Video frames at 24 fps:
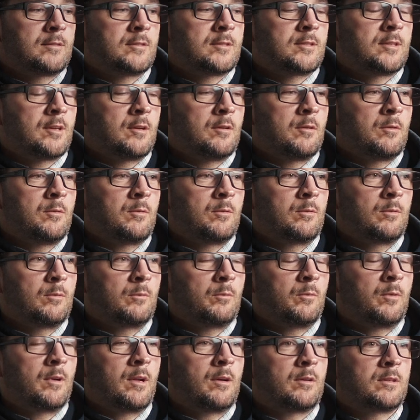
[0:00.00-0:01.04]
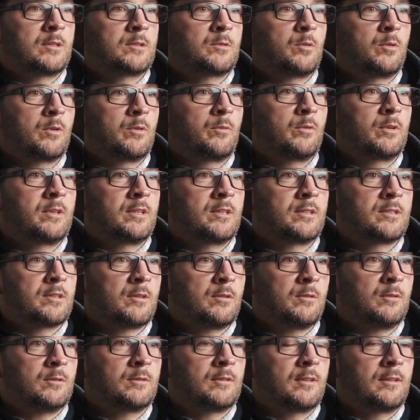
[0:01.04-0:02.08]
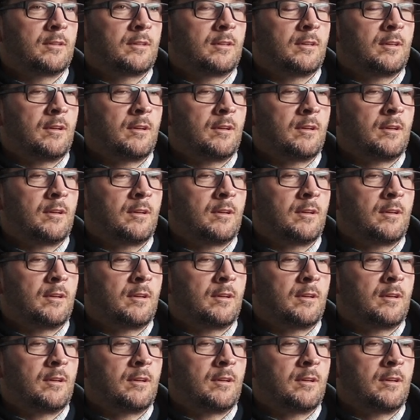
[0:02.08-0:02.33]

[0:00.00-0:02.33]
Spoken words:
So when I was 21 years old,